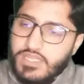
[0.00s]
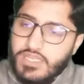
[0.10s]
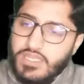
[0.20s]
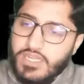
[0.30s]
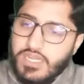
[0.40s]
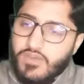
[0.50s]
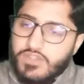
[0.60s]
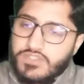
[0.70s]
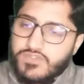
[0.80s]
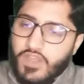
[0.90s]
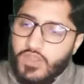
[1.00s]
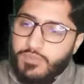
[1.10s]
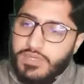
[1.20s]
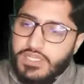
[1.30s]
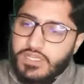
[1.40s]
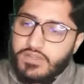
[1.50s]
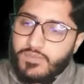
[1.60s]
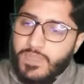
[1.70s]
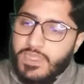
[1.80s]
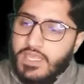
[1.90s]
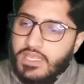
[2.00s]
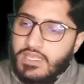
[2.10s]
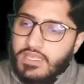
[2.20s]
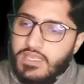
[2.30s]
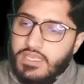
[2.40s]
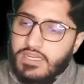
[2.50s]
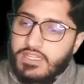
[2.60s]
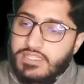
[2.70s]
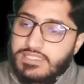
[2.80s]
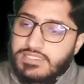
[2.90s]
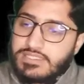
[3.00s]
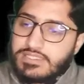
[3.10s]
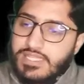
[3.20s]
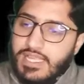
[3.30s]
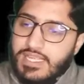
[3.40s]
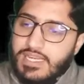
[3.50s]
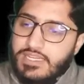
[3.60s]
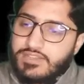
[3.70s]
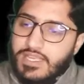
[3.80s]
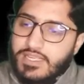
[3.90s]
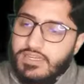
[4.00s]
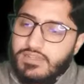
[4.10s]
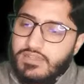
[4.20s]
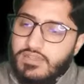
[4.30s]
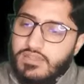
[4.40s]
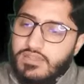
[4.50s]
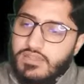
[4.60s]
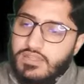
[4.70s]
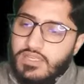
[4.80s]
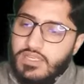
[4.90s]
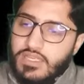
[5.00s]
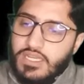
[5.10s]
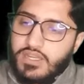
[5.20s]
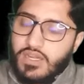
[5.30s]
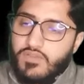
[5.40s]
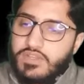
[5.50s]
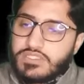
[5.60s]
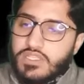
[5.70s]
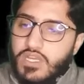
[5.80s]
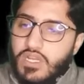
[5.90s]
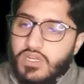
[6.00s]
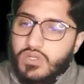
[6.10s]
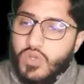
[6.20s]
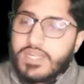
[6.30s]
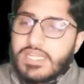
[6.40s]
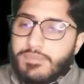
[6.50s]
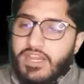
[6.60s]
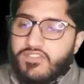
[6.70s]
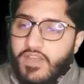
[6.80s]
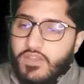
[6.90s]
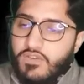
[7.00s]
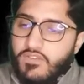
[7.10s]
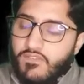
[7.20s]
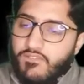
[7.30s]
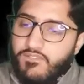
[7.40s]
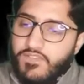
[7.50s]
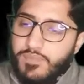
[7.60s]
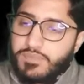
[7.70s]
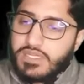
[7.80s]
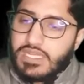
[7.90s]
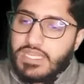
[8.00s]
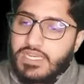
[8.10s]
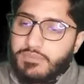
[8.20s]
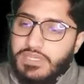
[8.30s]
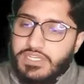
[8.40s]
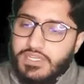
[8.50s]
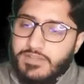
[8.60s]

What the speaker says: it travels 5 meter. In second, it travels 20 minus 5, 15 meter.